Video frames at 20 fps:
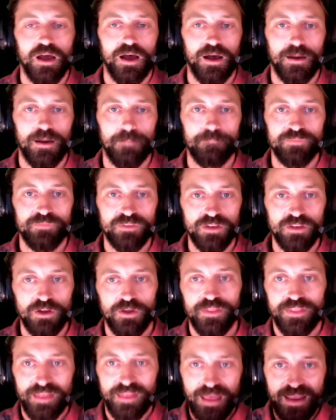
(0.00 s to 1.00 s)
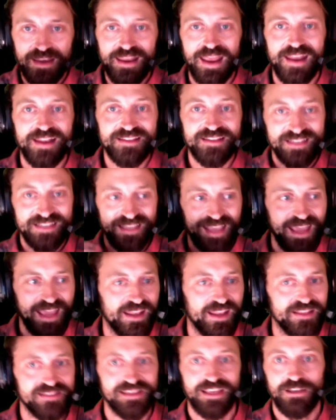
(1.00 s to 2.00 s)
Um, you know, and, and and it's again,
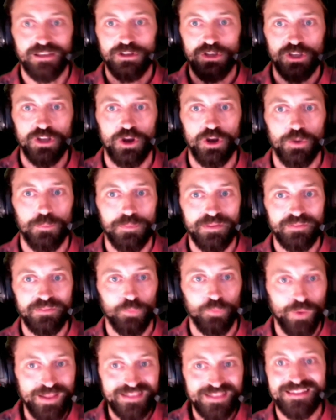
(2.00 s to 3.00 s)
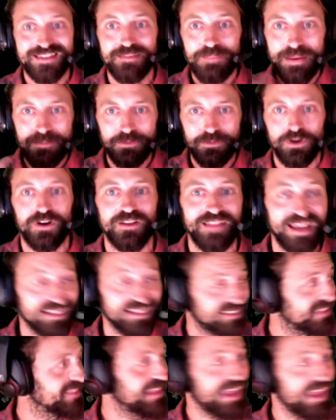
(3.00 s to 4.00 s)
it's like, you know, but once the people are
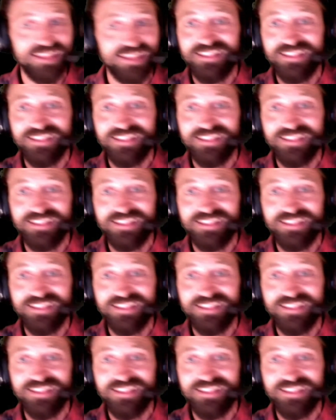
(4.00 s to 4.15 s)
elected, they